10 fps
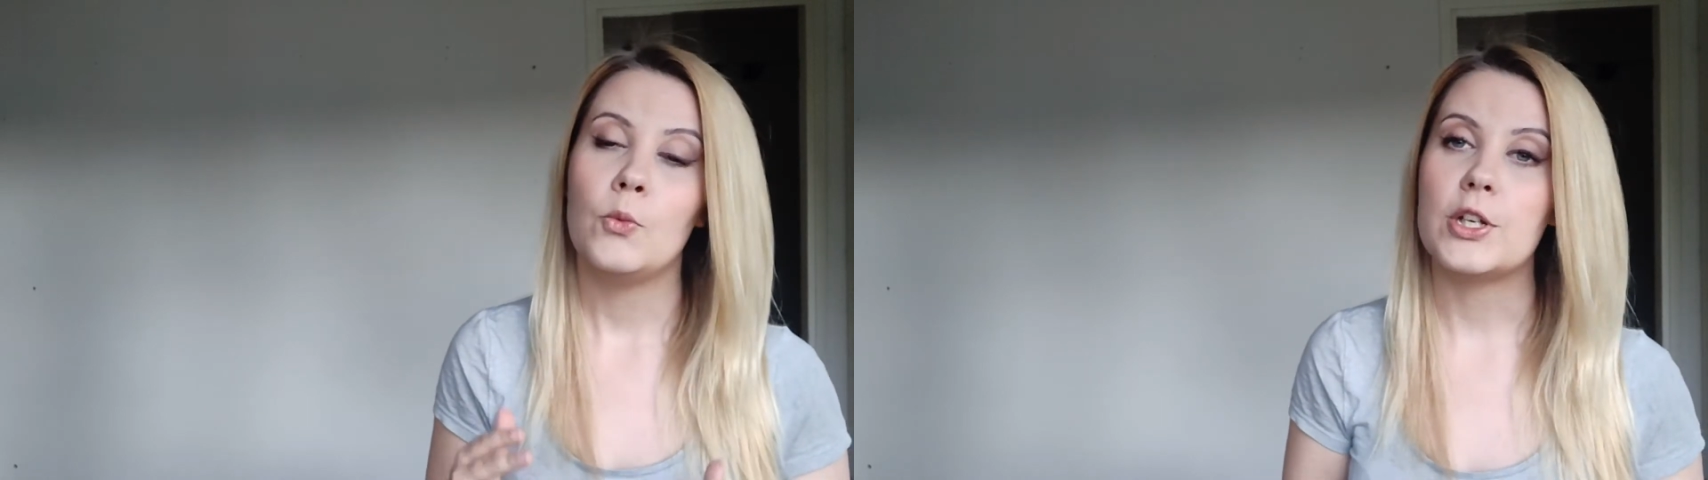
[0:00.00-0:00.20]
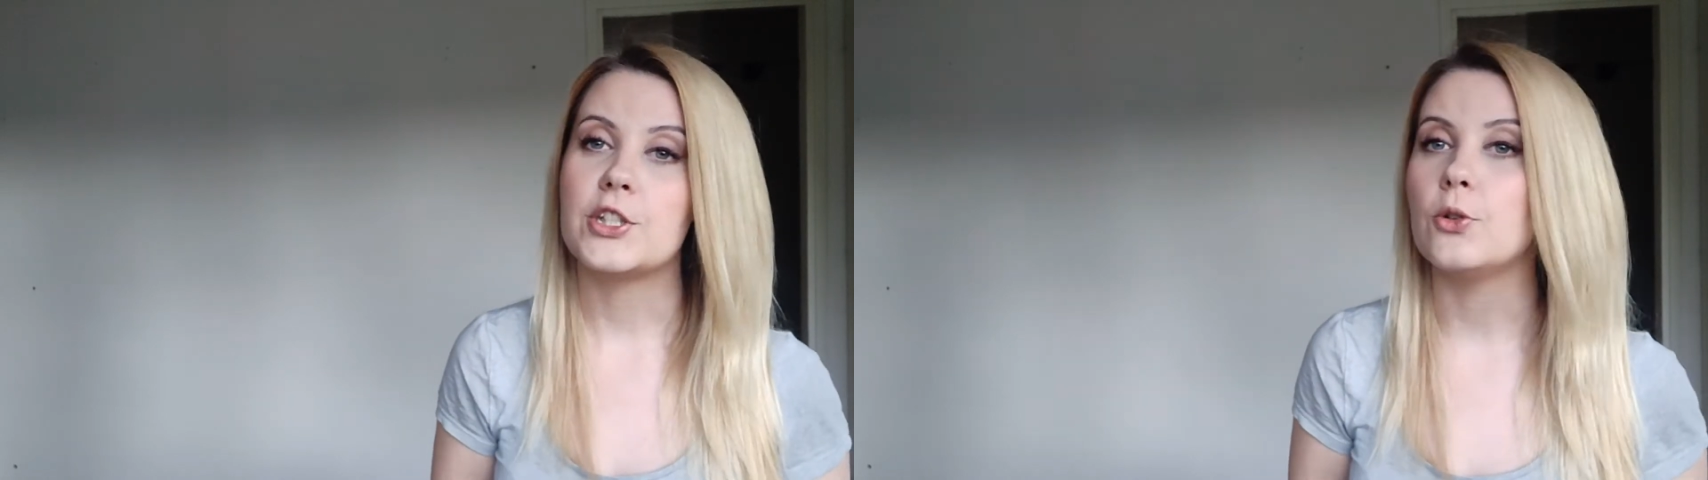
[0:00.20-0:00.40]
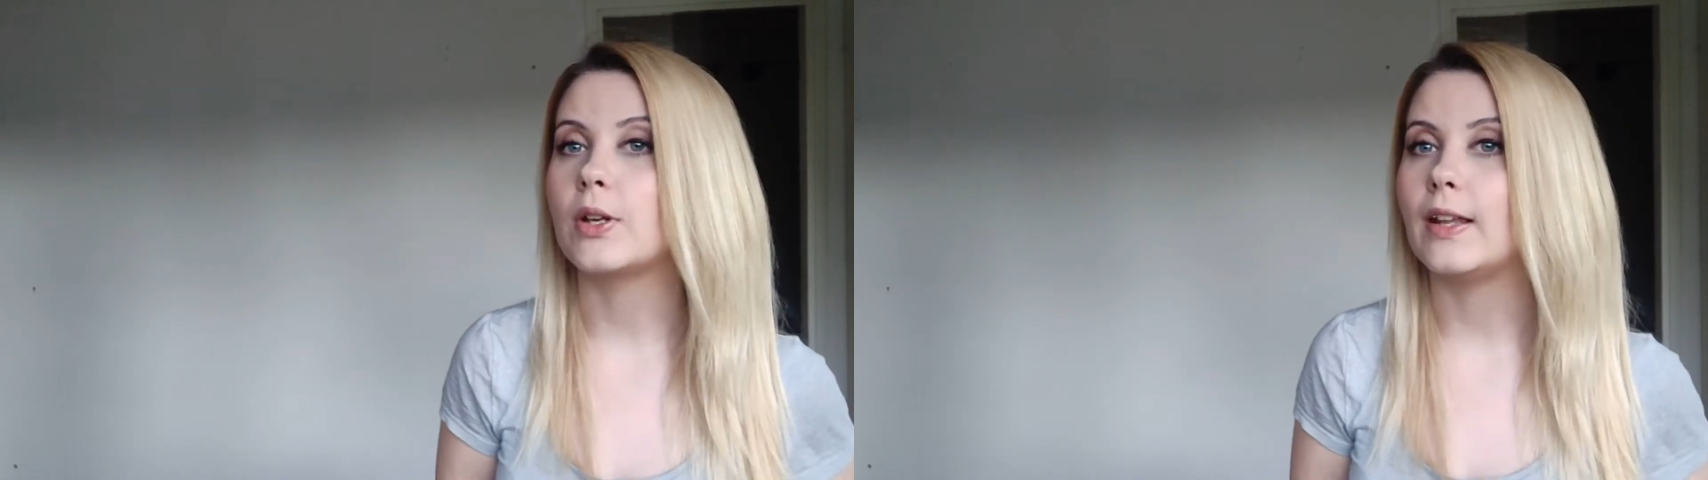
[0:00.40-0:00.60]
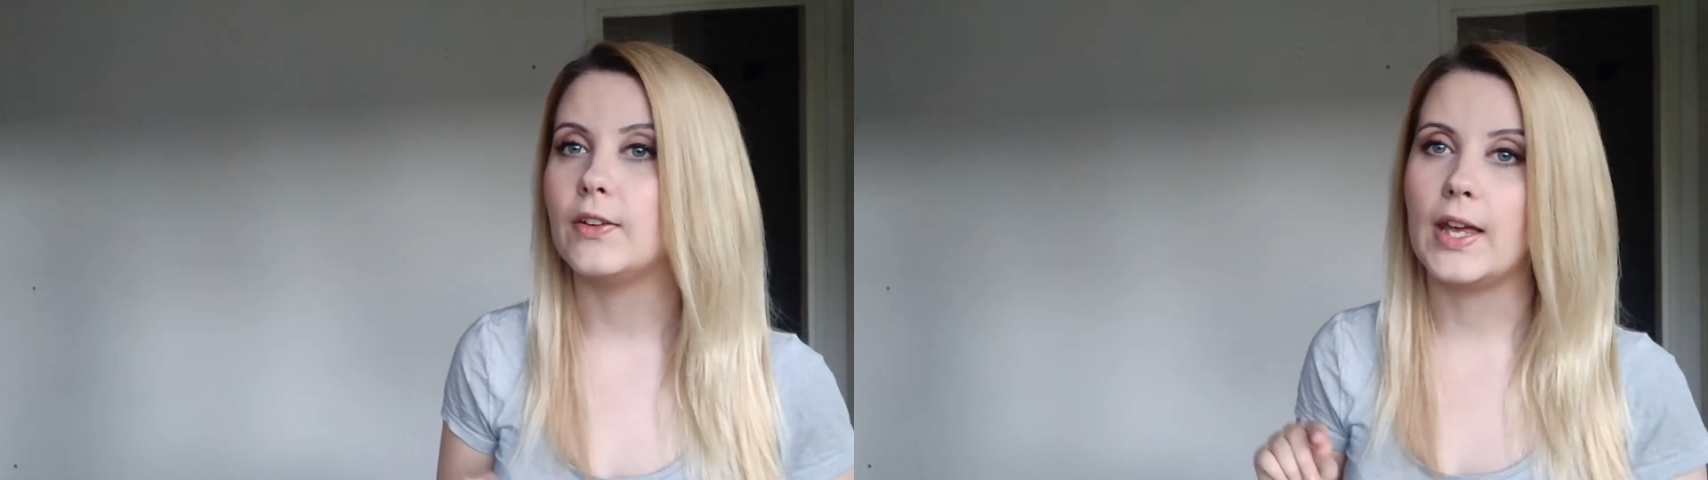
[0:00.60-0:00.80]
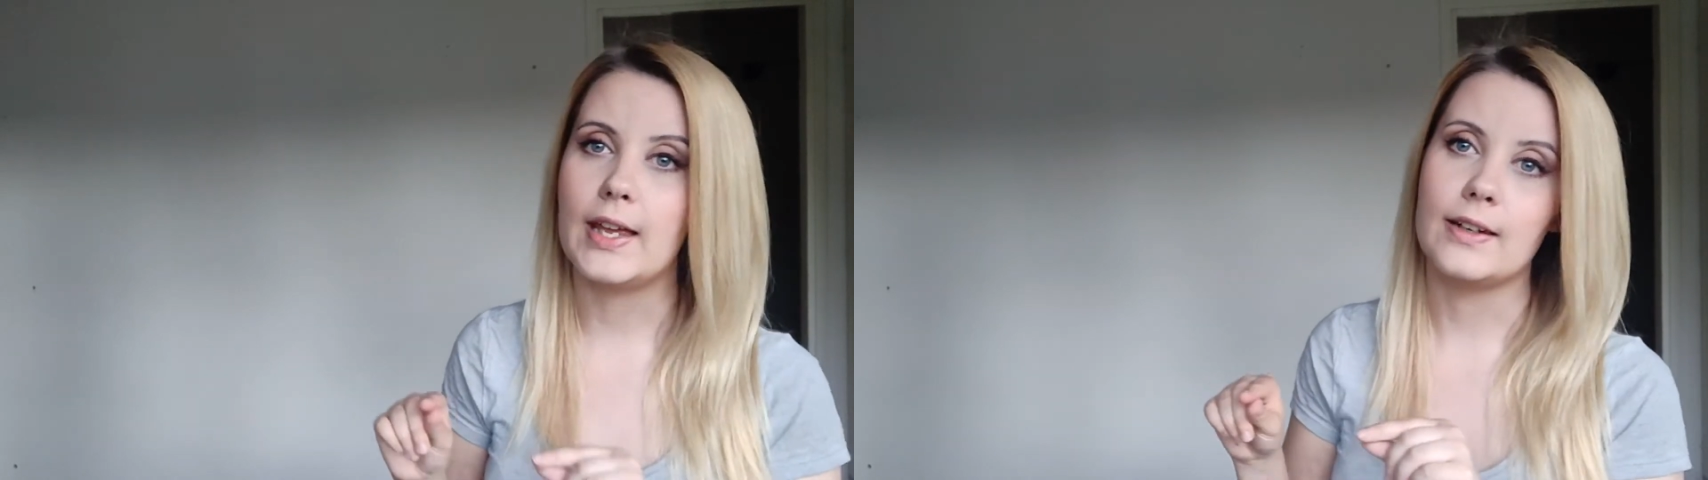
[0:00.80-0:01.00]
which you can
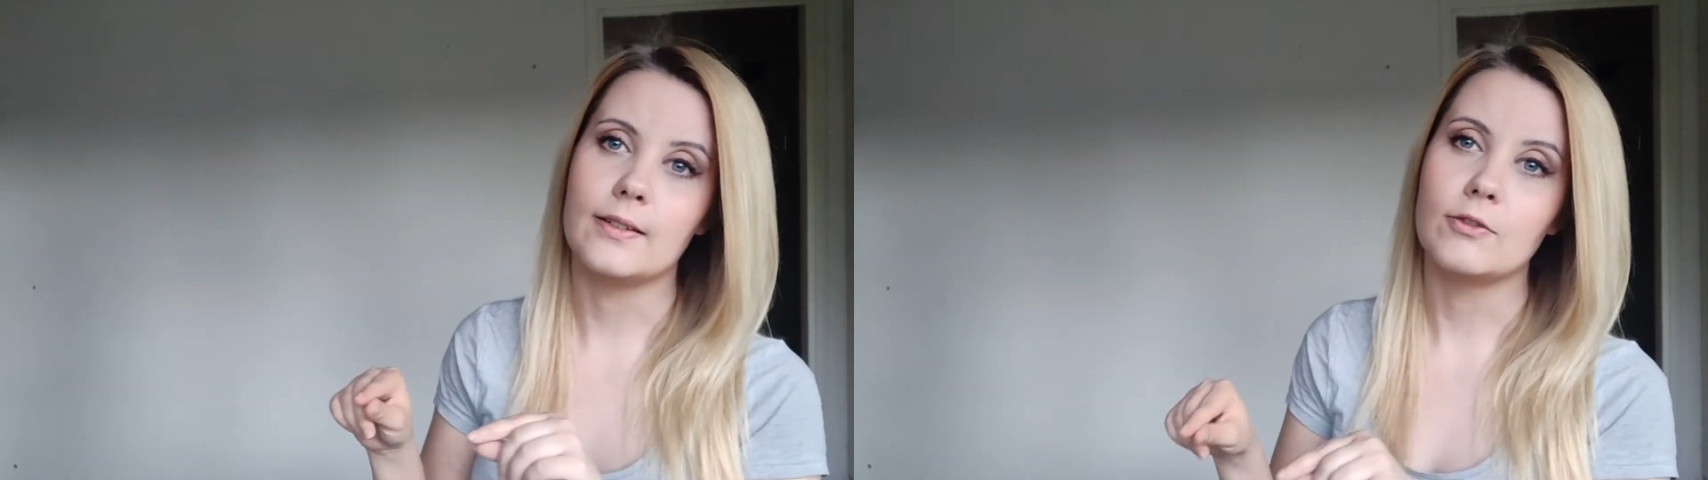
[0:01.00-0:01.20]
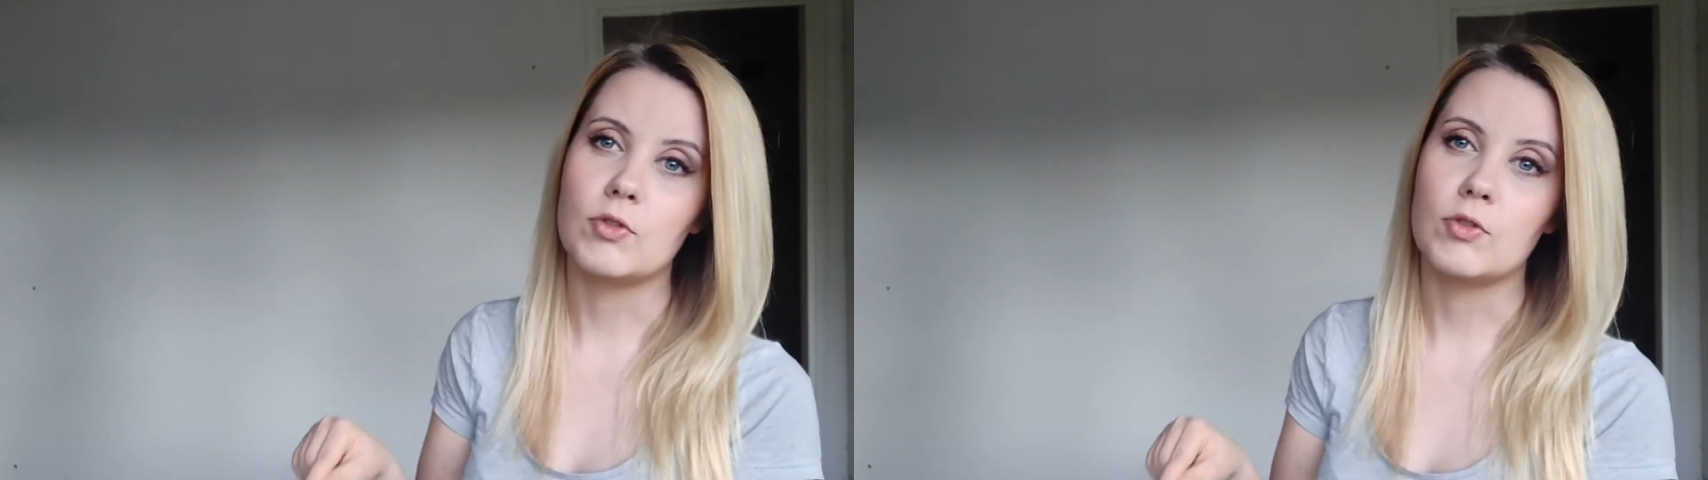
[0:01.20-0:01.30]
then